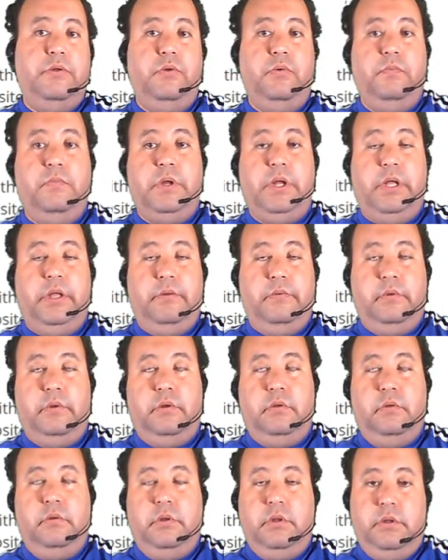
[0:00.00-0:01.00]
you might
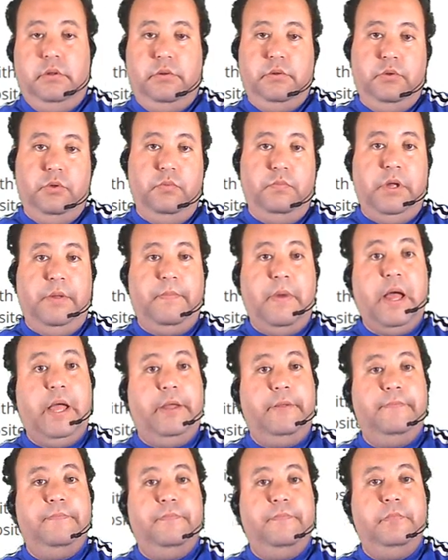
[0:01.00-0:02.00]
buy
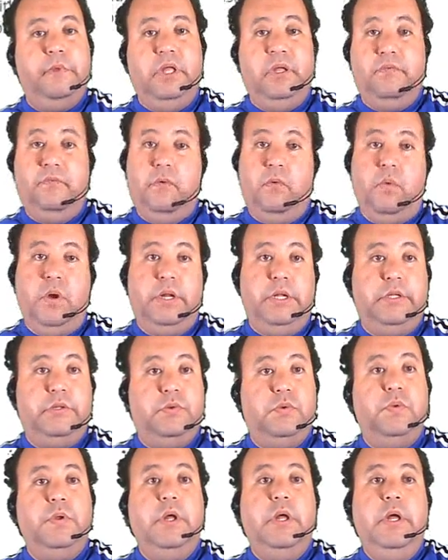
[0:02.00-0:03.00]
it if you wanted
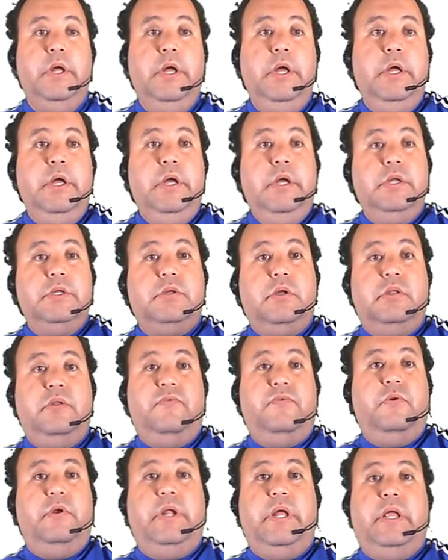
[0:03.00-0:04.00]
to. So
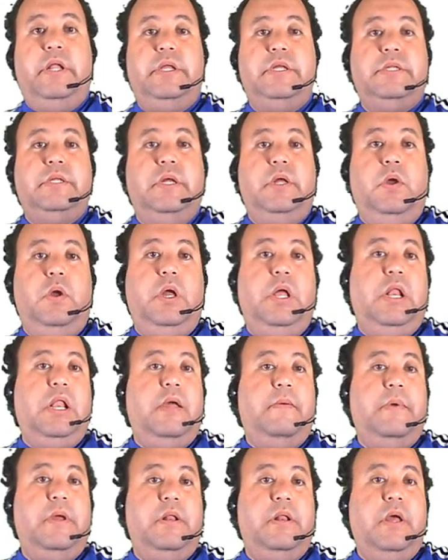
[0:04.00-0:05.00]
the front end is
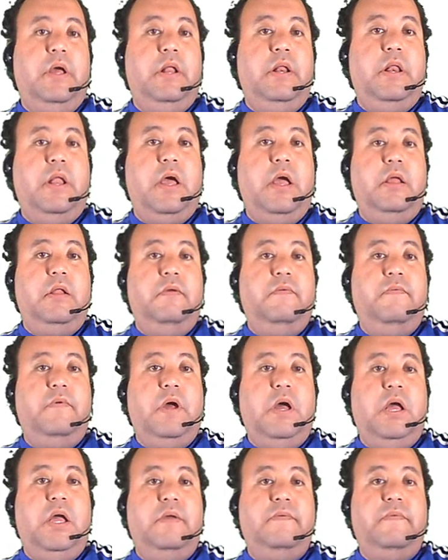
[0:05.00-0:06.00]

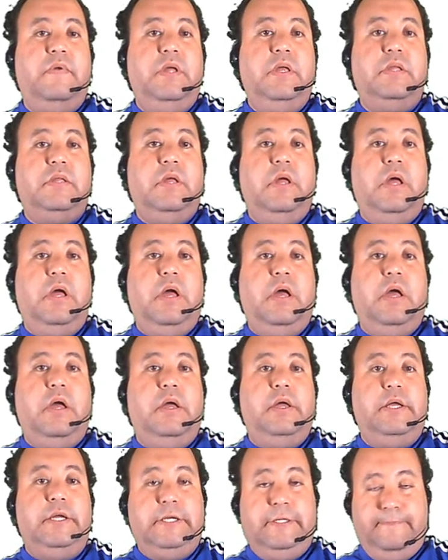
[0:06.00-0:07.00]
$11.95. Is
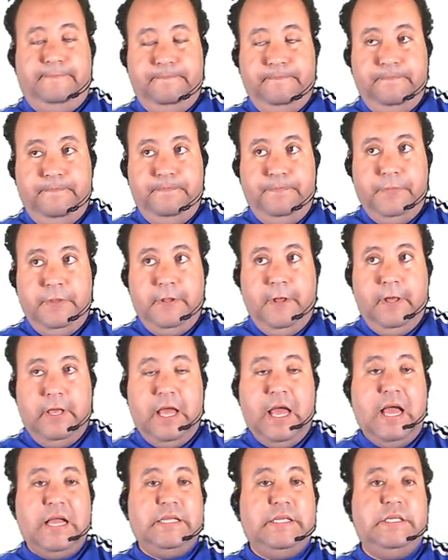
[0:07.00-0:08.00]

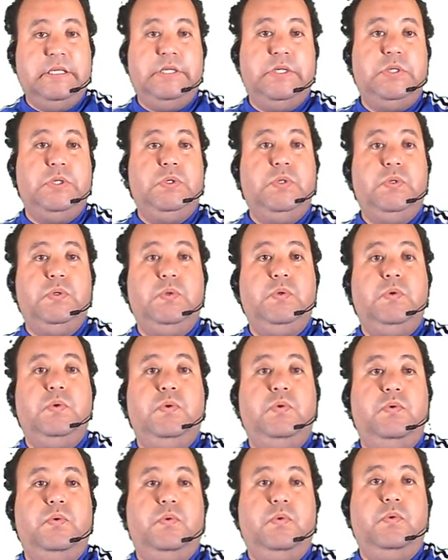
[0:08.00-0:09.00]
access
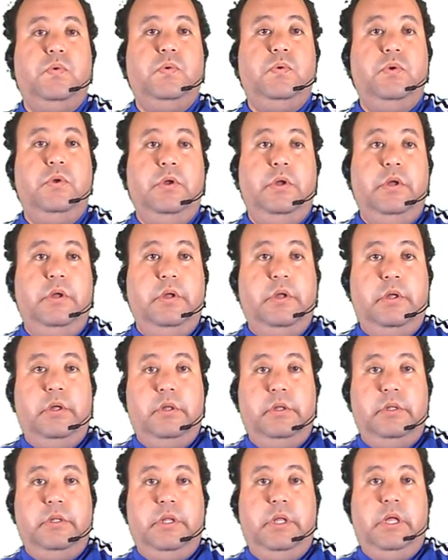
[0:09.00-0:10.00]
to
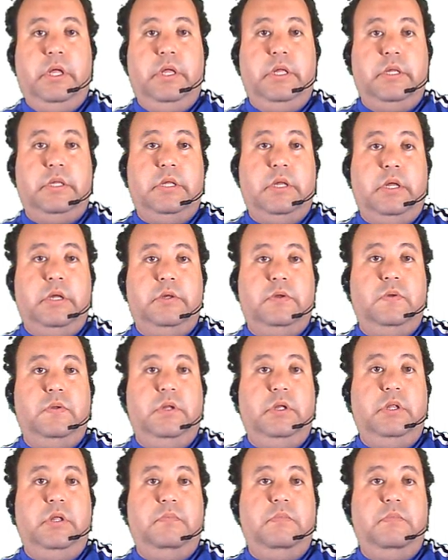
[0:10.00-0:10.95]
this, actually the